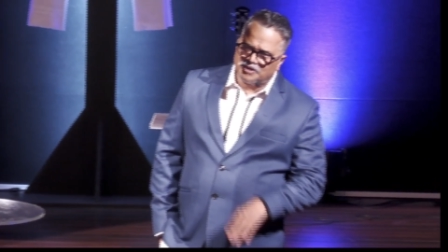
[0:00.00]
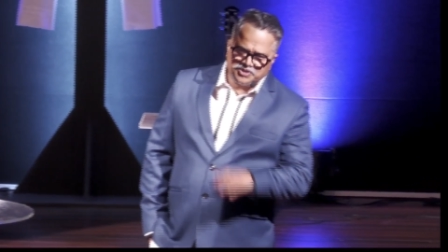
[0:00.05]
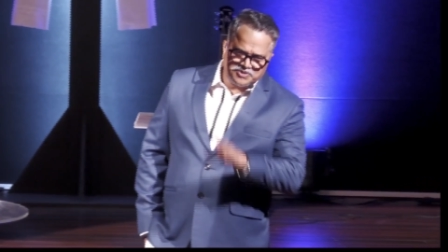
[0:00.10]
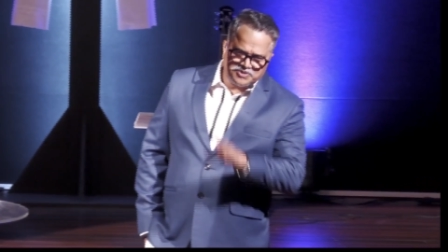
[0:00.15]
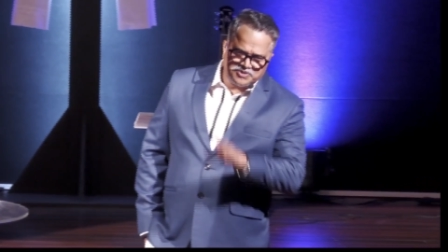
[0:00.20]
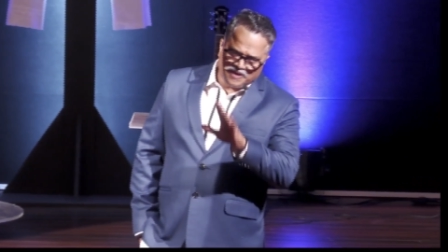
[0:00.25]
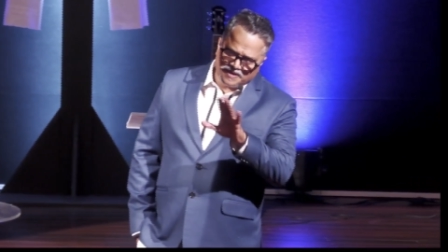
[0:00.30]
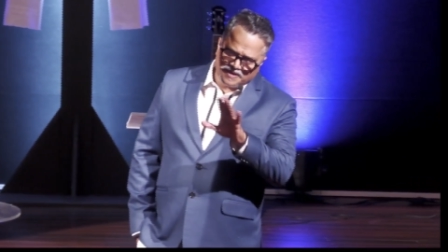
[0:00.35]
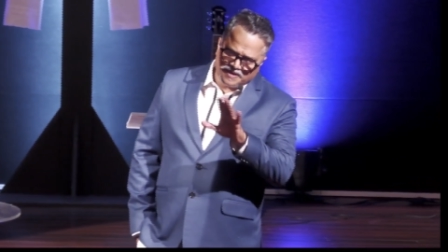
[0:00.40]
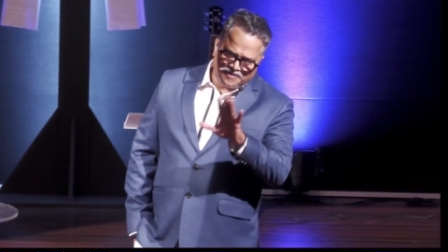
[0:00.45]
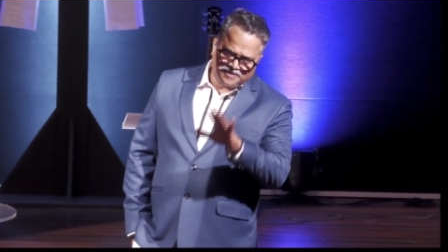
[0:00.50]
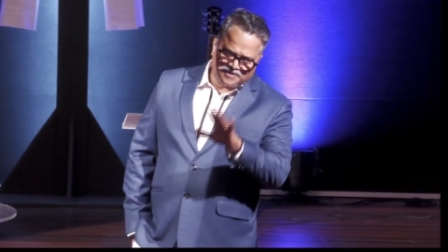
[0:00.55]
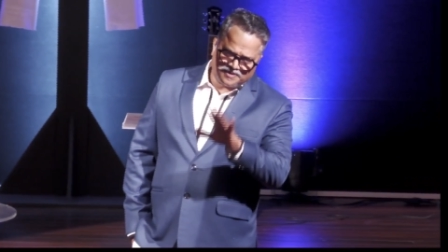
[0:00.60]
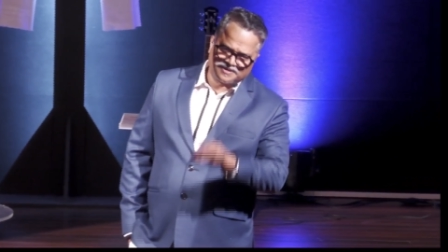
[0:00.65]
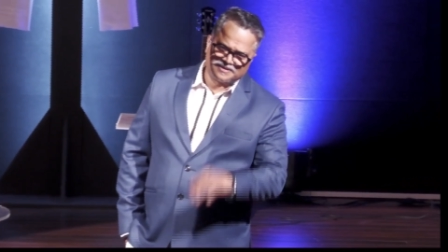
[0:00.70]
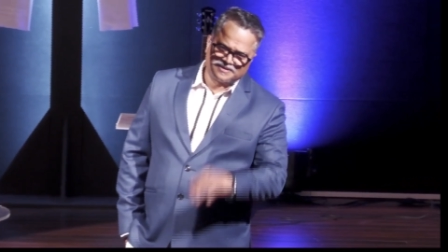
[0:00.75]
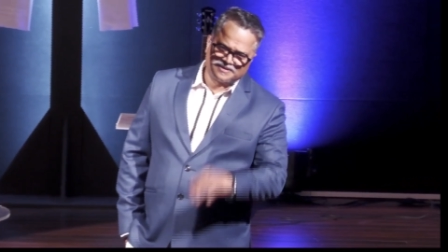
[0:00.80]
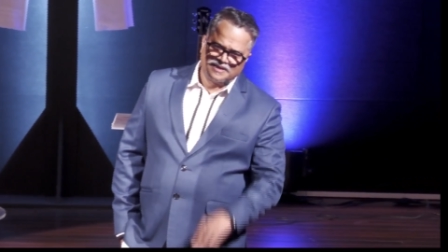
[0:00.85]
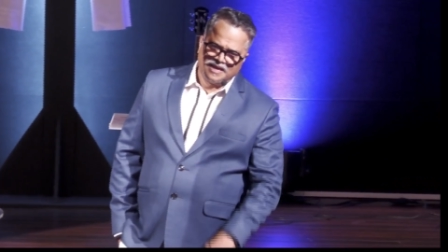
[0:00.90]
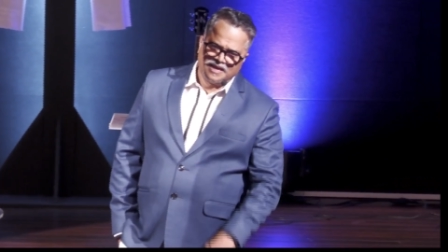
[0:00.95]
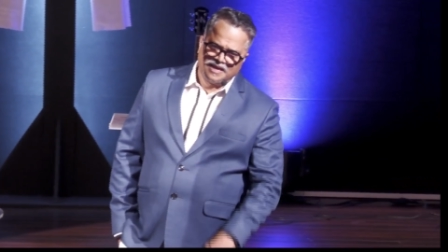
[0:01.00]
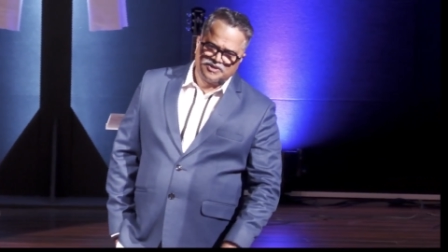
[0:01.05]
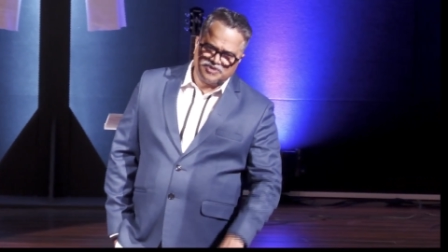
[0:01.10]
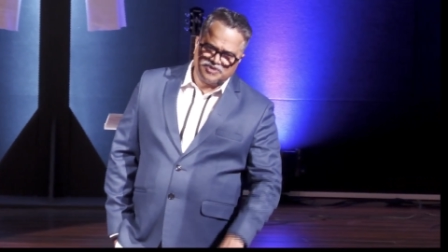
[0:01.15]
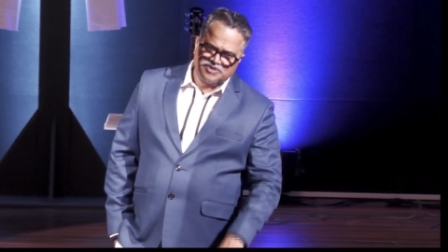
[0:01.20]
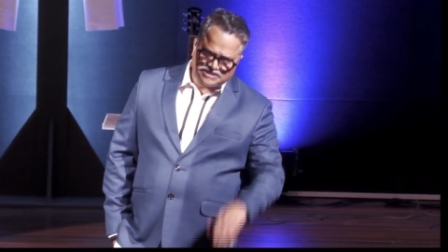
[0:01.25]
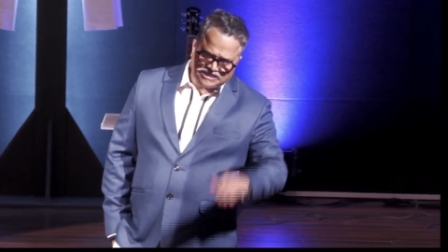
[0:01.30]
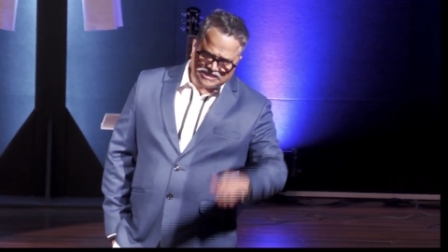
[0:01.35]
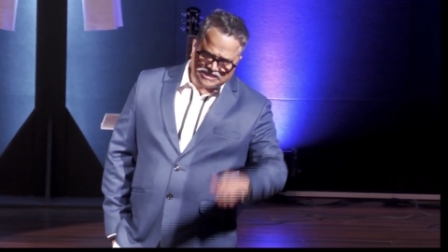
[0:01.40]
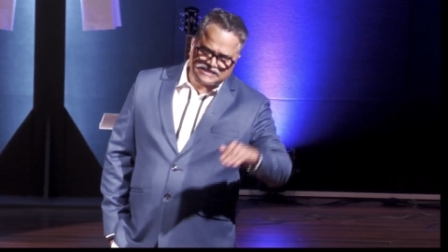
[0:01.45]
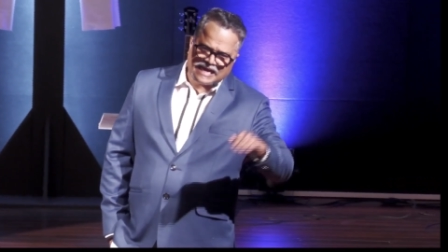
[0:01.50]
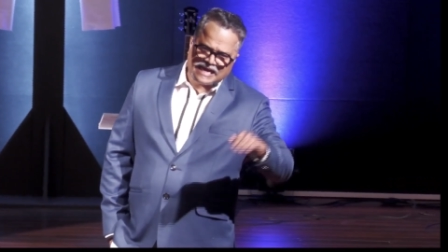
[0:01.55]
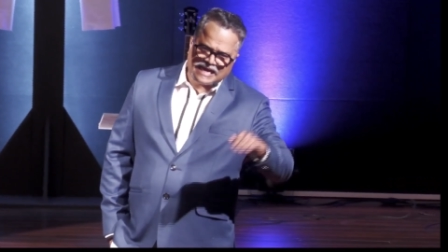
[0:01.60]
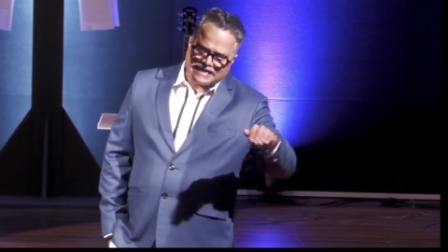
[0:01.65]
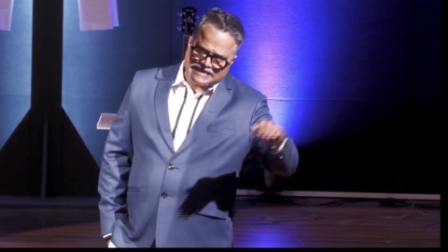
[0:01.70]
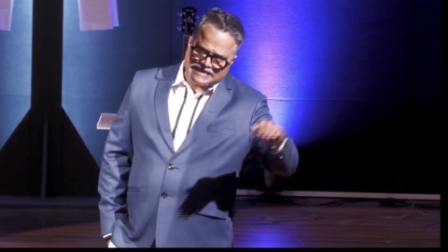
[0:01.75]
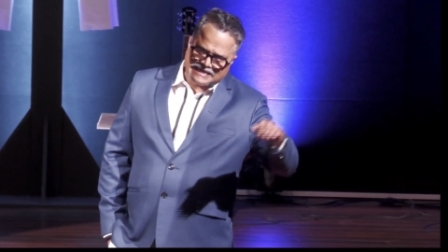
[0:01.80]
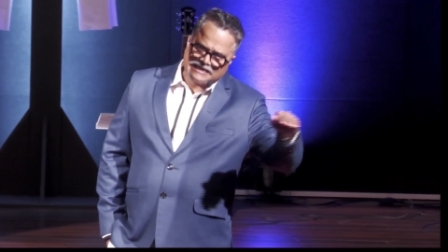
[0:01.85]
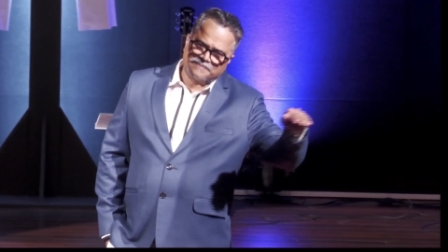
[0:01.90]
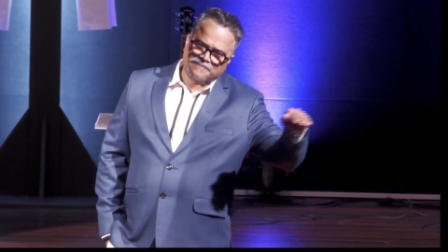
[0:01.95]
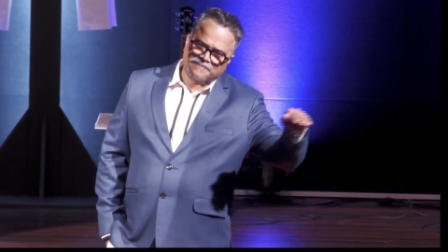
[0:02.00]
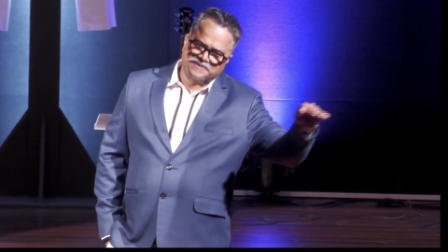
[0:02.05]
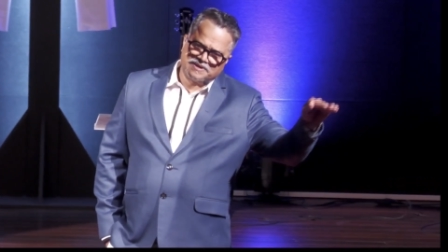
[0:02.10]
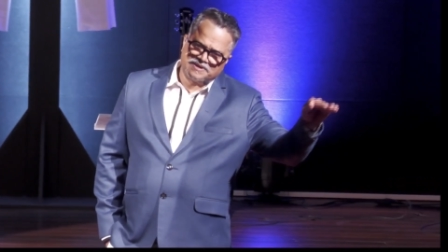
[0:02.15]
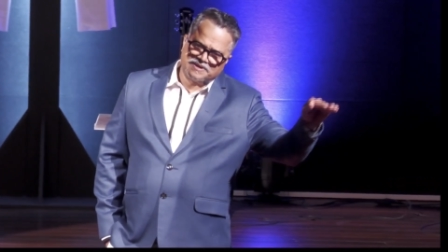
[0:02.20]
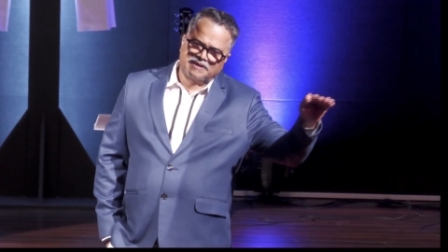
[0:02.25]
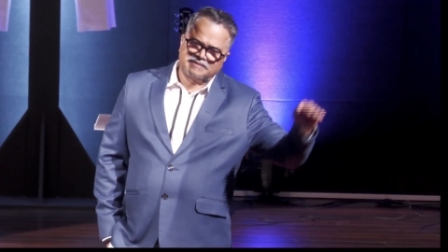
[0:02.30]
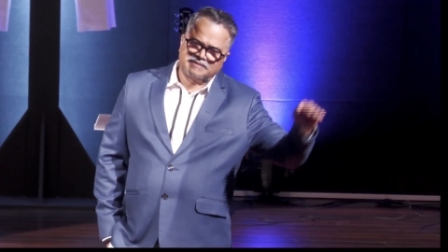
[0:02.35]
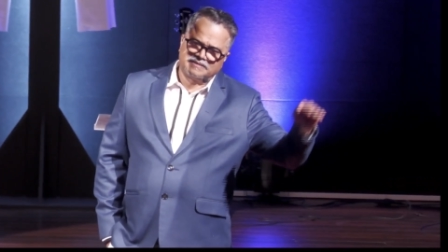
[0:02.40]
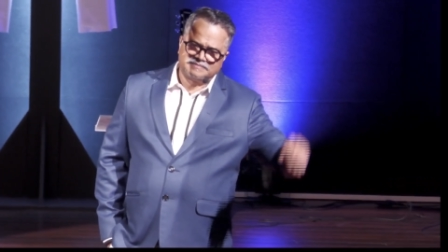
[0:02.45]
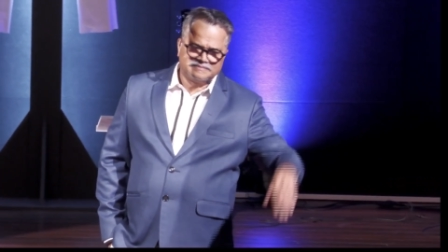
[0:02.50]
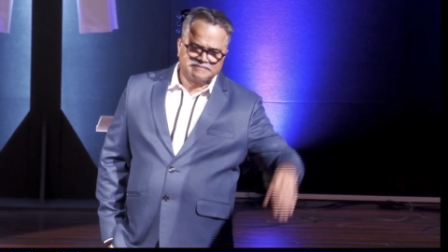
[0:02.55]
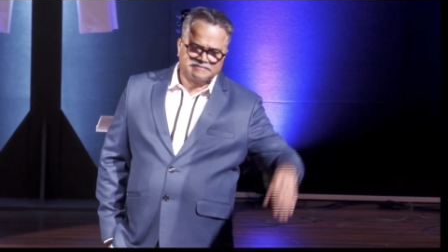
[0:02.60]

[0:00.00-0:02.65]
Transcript: you are not. You're just adding up your